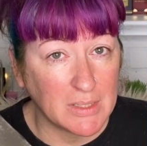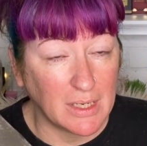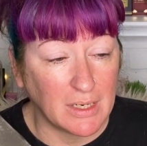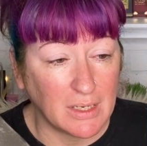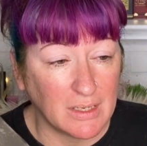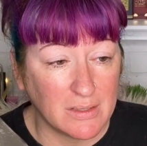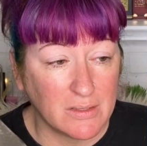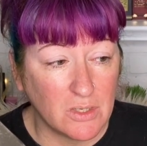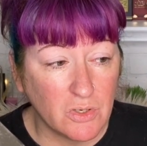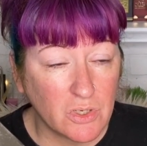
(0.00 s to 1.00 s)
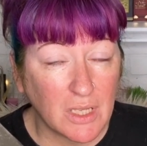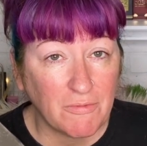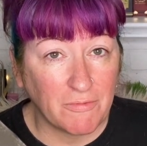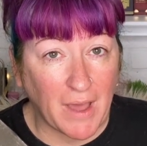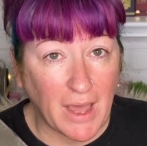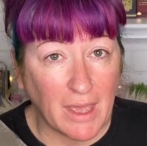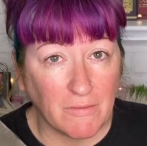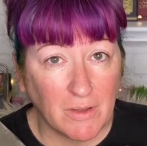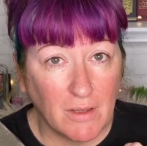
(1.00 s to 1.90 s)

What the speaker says: It is usually 5